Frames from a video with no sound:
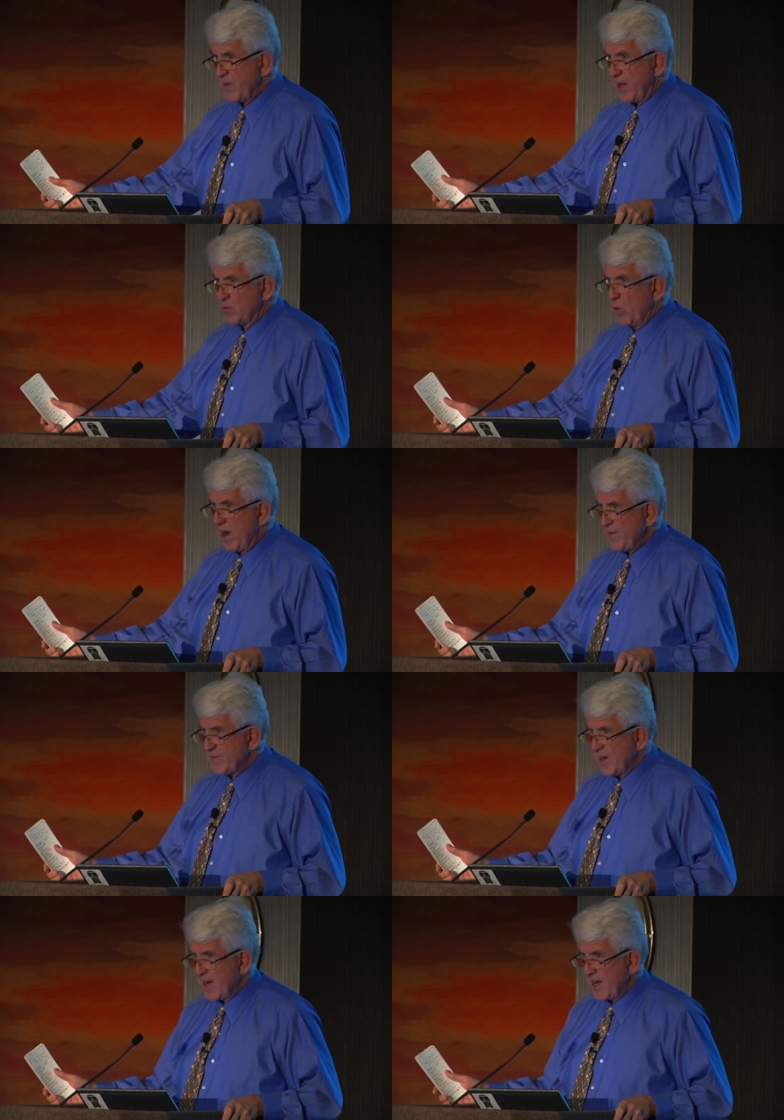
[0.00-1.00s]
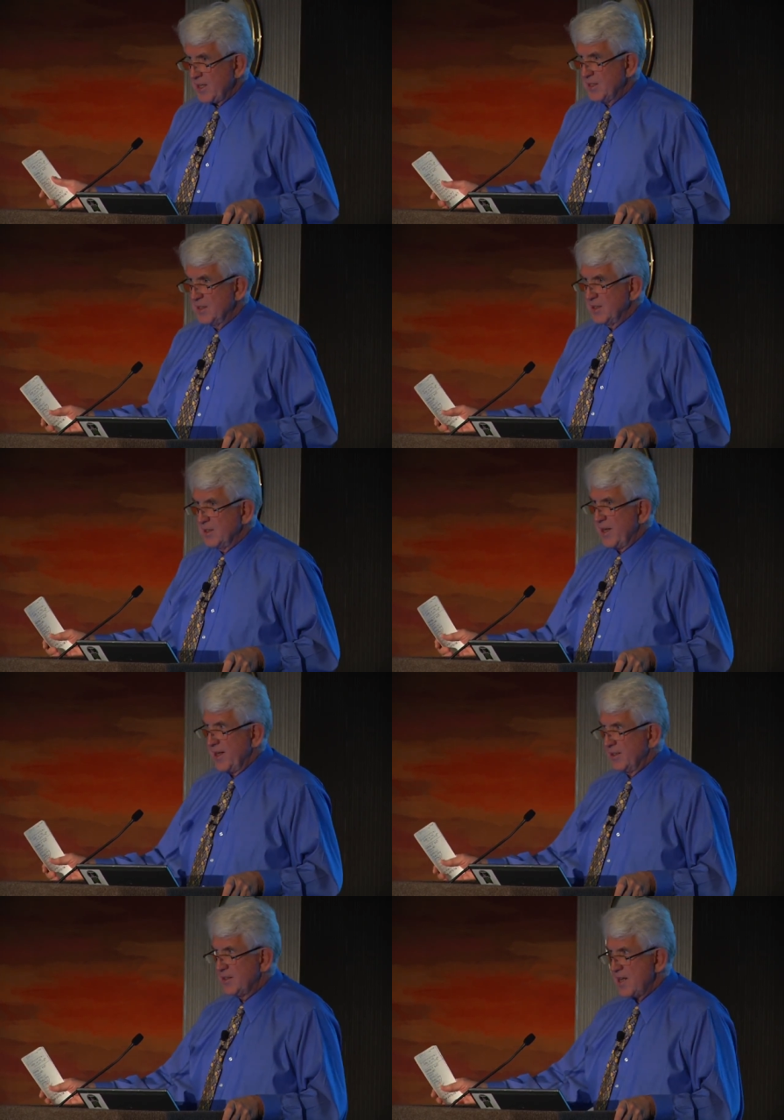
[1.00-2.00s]
and Wi-Fi,
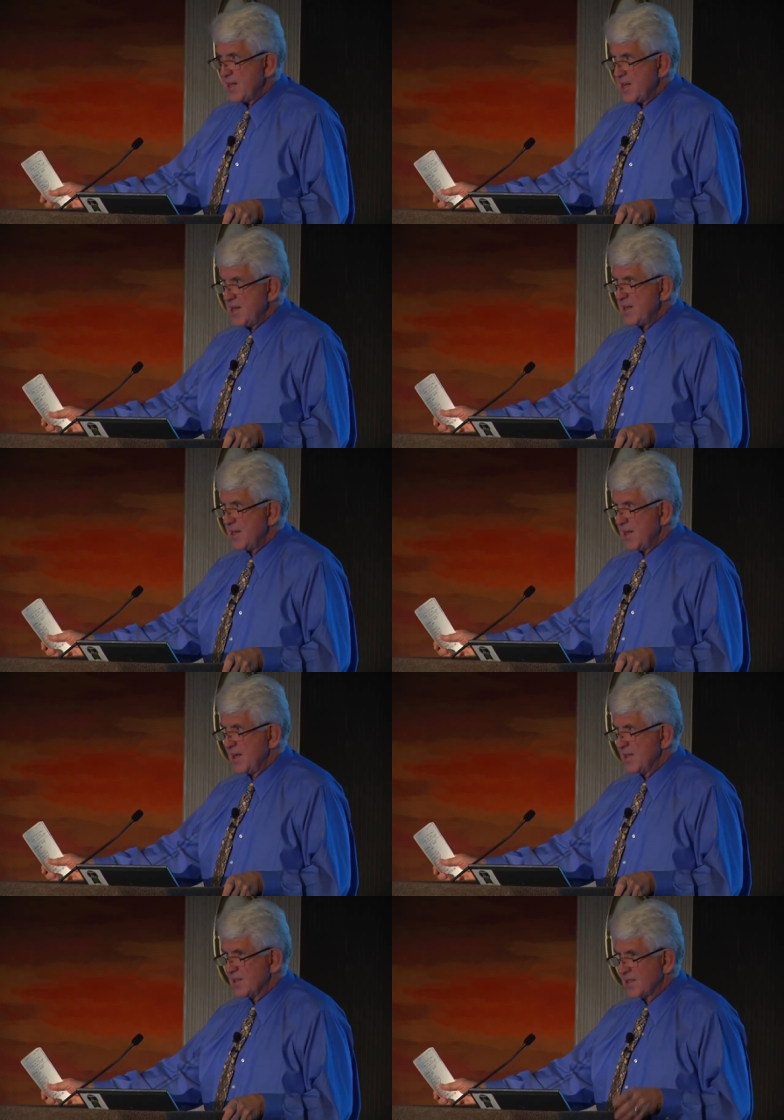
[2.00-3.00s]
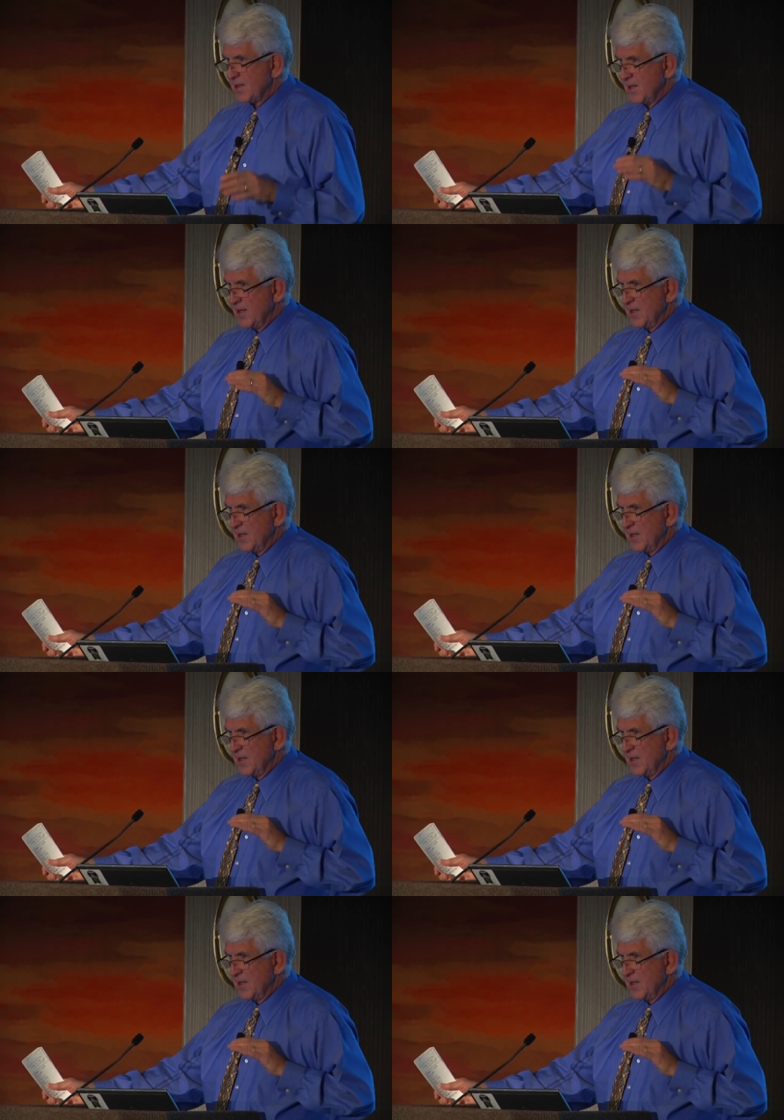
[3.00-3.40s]
LTE is